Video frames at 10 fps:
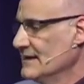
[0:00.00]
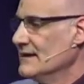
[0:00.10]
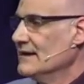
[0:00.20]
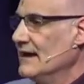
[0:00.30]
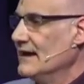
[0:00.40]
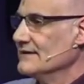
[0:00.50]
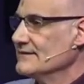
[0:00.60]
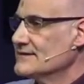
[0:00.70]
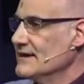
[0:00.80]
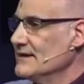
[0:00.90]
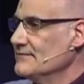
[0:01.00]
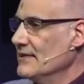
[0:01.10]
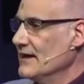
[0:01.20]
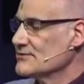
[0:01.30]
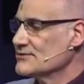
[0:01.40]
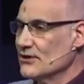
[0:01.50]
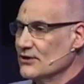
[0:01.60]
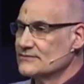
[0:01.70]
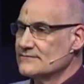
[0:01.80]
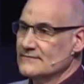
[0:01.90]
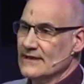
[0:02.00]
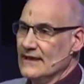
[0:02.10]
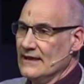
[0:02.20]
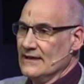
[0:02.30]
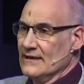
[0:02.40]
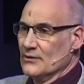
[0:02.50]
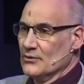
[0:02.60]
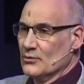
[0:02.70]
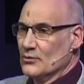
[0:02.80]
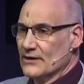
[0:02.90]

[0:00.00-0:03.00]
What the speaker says: And so one